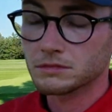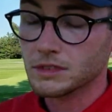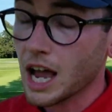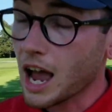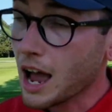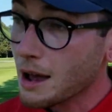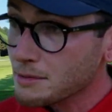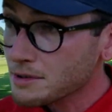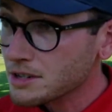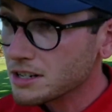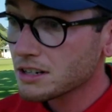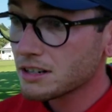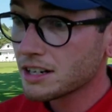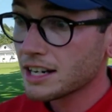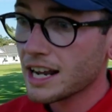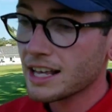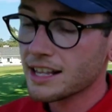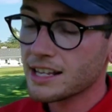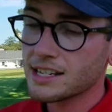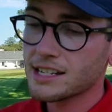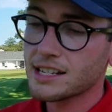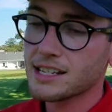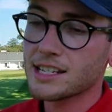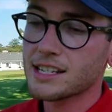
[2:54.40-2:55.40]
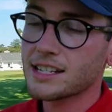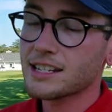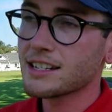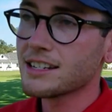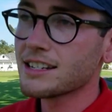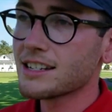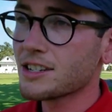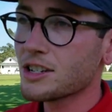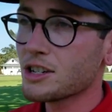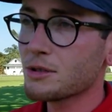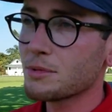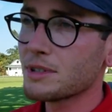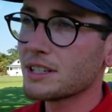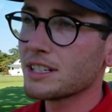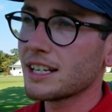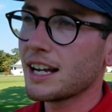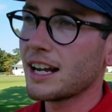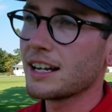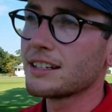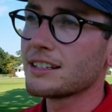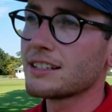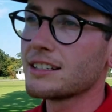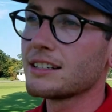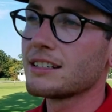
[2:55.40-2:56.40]
Absolutely. Yeah, the assistant
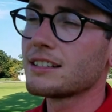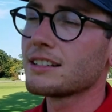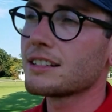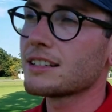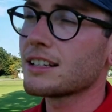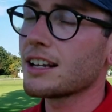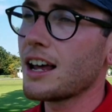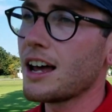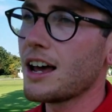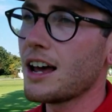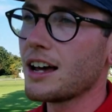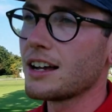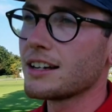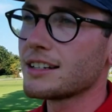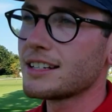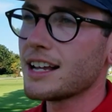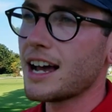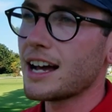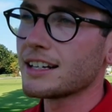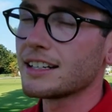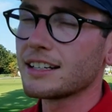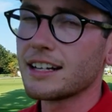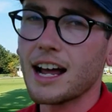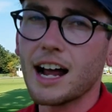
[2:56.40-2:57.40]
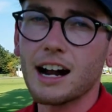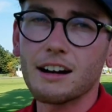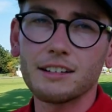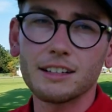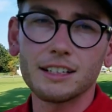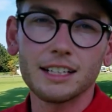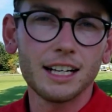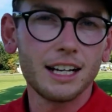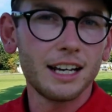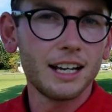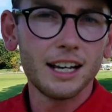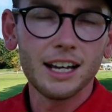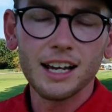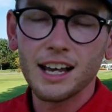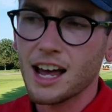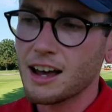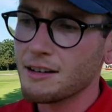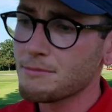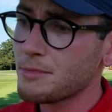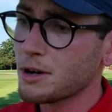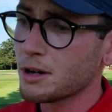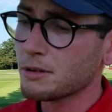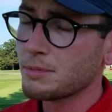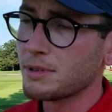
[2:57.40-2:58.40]
superintendents, Dan and Aaron,
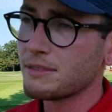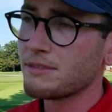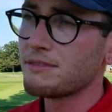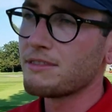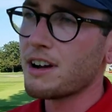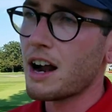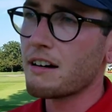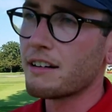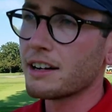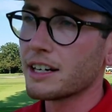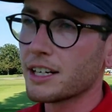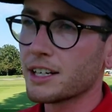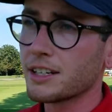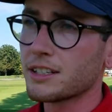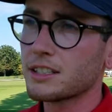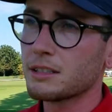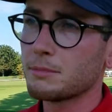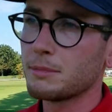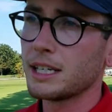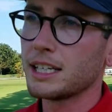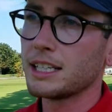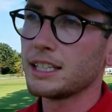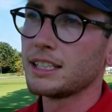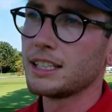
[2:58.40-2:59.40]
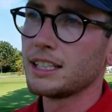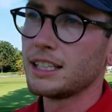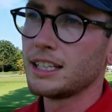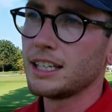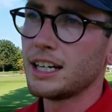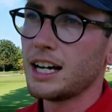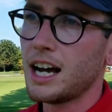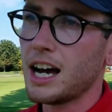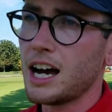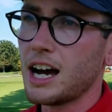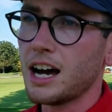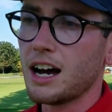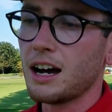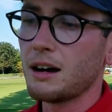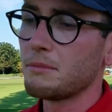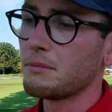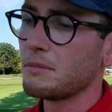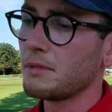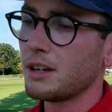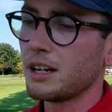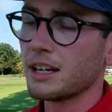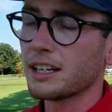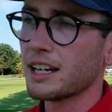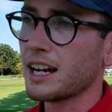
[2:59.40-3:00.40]
have both been very good to me.
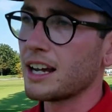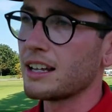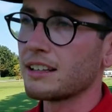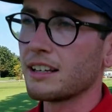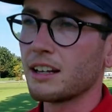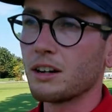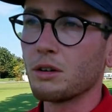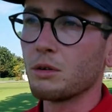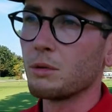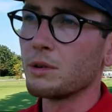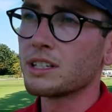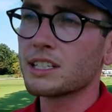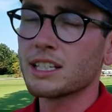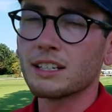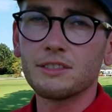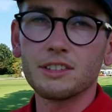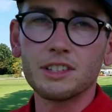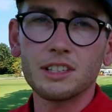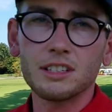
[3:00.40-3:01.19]
Again, they'll always give you the